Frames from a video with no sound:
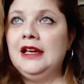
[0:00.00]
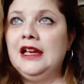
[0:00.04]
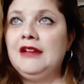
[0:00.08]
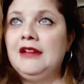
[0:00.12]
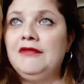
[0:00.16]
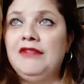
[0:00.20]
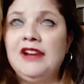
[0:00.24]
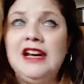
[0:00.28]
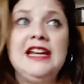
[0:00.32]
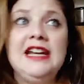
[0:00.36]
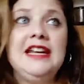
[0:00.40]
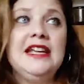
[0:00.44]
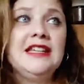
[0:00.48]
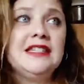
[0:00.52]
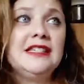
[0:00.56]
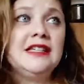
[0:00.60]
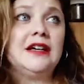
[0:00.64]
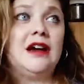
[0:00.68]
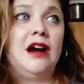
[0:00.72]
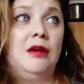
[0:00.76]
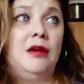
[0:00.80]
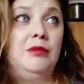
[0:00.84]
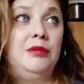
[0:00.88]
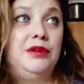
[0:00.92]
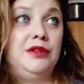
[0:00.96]
it really is a
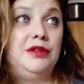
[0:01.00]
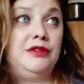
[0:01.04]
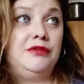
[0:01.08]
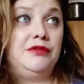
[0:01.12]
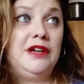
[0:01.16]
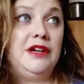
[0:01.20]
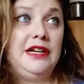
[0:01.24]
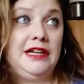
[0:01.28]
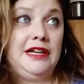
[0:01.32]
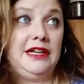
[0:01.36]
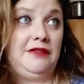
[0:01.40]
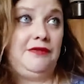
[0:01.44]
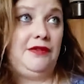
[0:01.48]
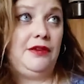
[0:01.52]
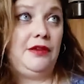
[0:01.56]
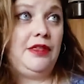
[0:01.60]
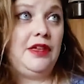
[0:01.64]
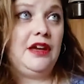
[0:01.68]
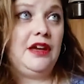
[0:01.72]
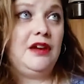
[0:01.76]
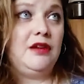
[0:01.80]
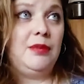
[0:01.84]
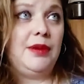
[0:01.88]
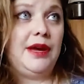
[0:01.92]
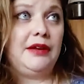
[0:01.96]
compass, really, if you
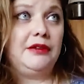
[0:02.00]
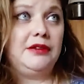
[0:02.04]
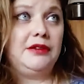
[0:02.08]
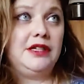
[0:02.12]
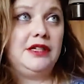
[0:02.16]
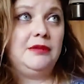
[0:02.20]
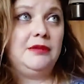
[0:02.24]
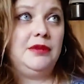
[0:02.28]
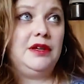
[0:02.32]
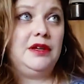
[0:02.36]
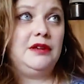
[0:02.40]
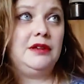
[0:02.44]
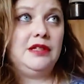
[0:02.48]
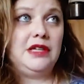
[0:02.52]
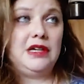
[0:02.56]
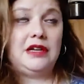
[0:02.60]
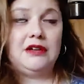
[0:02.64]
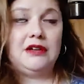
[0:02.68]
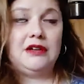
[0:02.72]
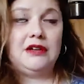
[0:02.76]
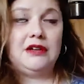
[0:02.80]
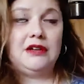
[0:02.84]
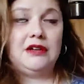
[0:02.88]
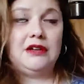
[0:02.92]
think about it, because it can